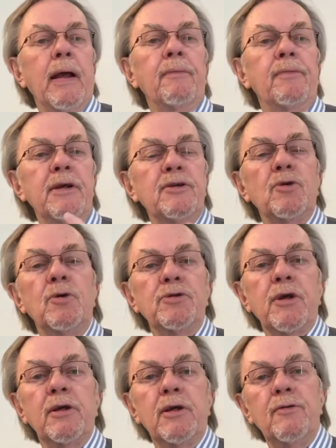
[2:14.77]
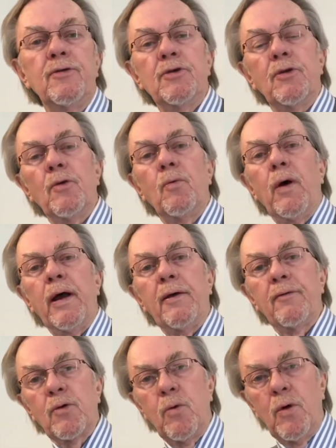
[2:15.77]
This also gives you the
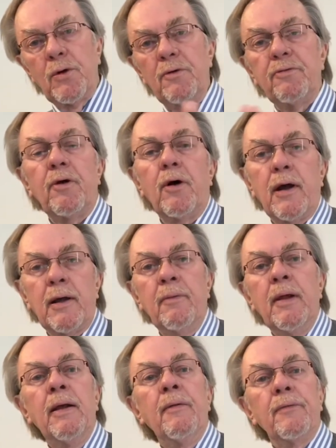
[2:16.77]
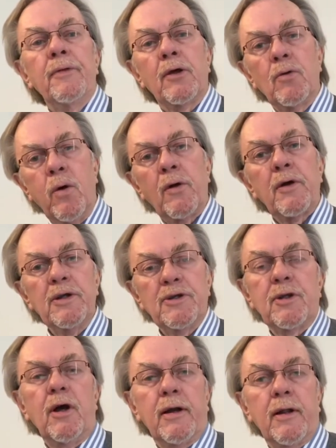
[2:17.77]
way of quantifying the quality
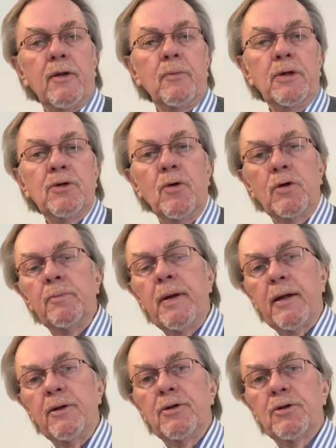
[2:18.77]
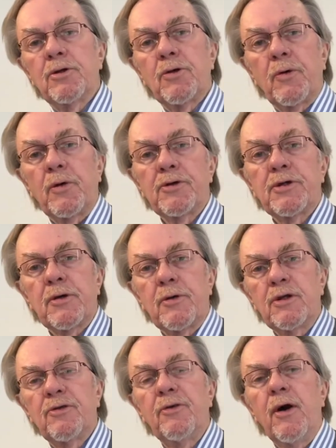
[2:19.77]
slider that we talked about in tutorial
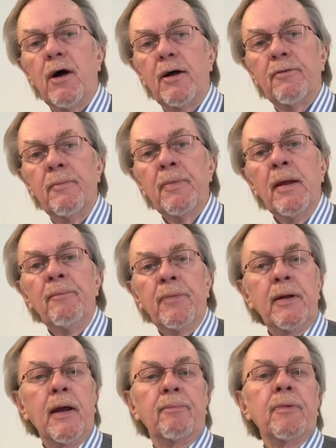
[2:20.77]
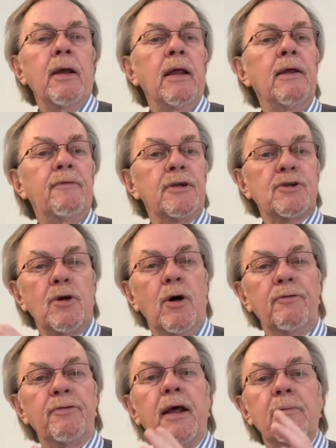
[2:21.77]
series 5. If it's
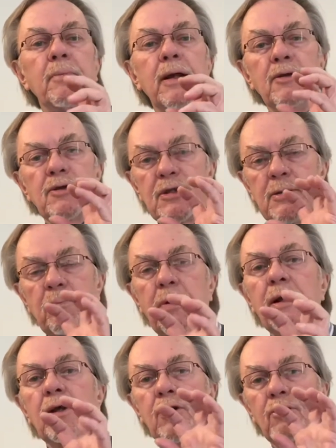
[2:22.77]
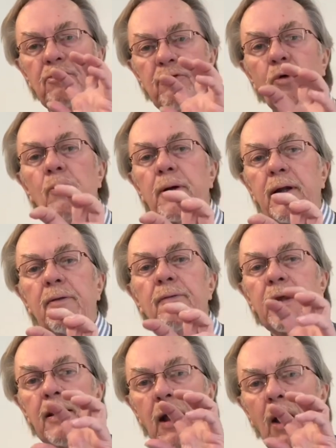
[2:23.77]
off, that means simply conformity.
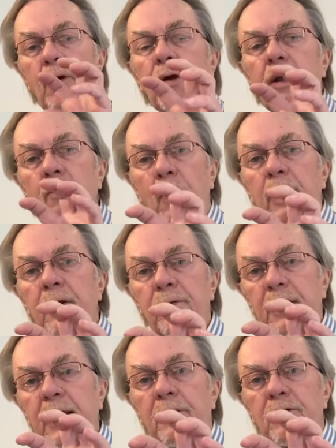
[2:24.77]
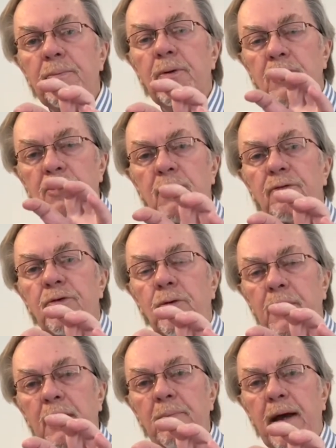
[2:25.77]
The only one of the attributes,
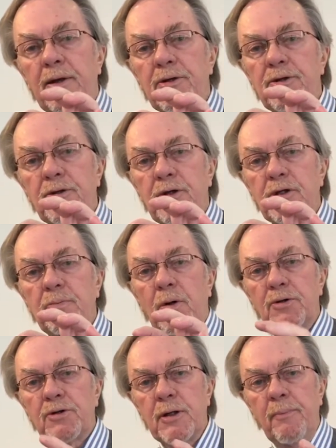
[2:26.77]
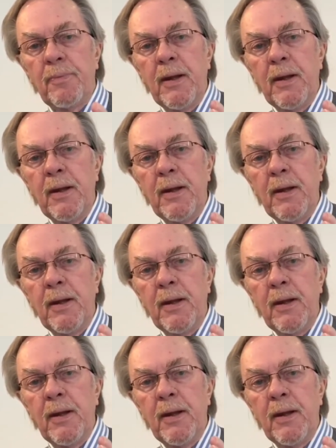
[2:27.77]
conformity, matters to the sponsor.